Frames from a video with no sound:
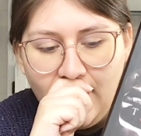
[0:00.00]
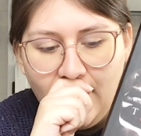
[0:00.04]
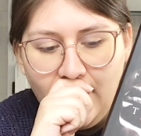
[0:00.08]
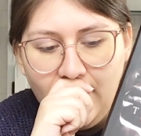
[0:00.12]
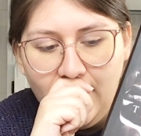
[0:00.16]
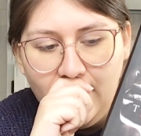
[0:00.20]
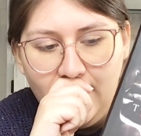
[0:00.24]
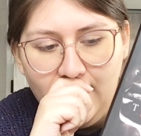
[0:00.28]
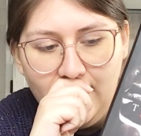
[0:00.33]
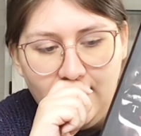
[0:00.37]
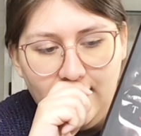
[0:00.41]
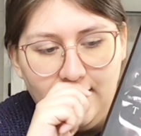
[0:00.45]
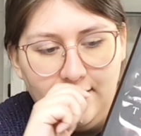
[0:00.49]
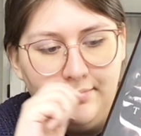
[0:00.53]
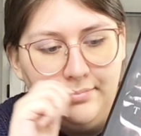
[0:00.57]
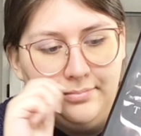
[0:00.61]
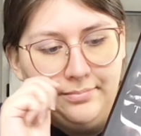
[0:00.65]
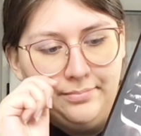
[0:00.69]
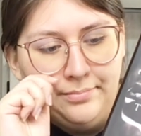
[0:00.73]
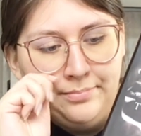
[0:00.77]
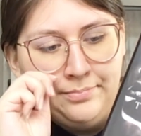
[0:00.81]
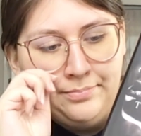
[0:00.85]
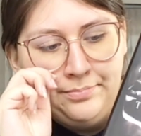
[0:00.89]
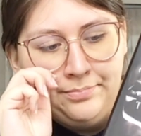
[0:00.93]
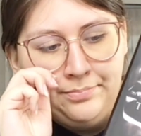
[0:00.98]

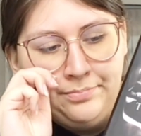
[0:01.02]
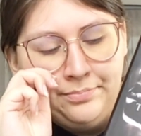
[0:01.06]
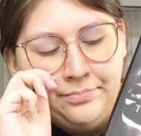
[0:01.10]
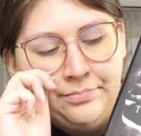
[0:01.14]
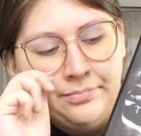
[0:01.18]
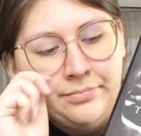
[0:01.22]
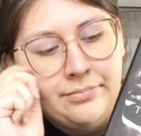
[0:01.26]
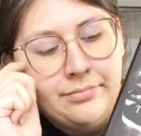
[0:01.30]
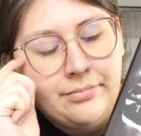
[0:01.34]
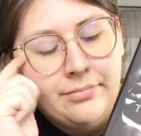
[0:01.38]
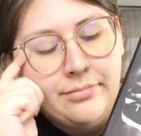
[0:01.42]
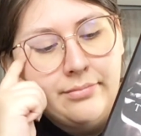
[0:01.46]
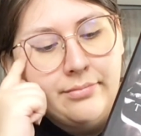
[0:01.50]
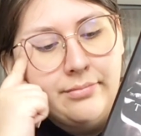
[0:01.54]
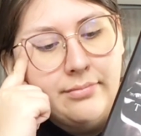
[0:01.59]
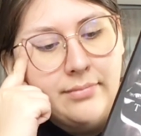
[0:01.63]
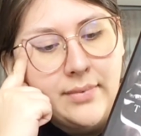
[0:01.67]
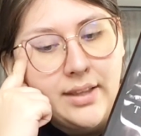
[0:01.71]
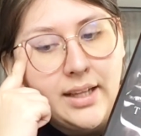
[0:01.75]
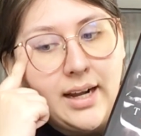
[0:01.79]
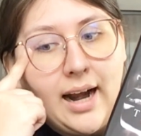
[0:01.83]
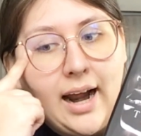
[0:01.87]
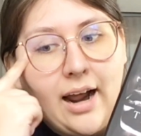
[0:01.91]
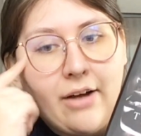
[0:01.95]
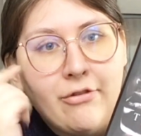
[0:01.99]

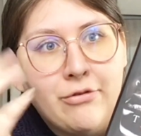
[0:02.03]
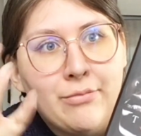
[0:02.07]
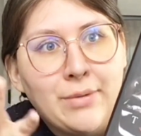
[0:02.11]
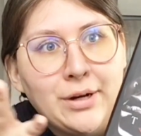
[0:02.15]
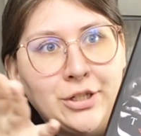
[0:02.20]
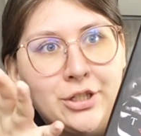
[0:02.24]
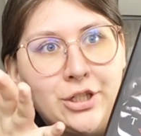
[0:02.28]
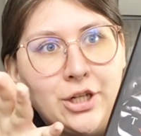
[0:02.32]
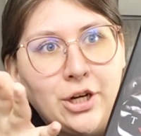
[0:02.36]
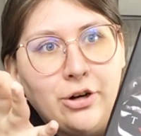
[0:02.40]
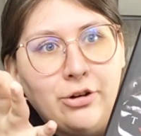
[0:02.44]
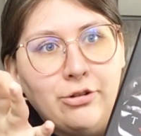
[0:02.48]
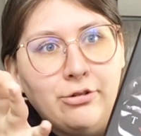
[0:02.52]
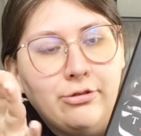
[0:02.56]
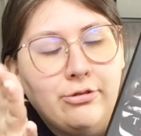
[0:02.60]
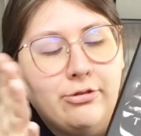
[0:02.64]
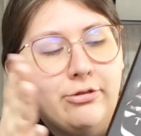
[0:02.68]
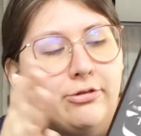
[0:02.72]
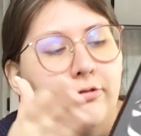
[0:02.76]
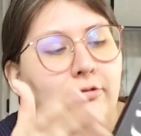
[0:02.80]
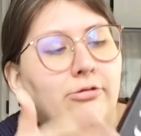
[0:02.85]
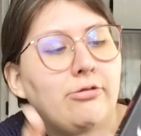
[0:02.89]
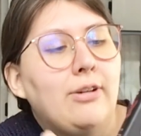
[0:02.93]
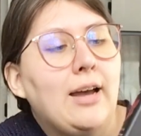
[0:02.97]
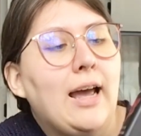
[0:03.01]
that I have on my
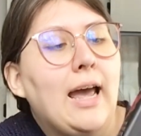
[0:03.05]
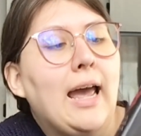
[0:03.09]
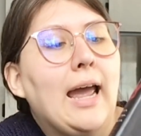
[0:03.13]
shelf,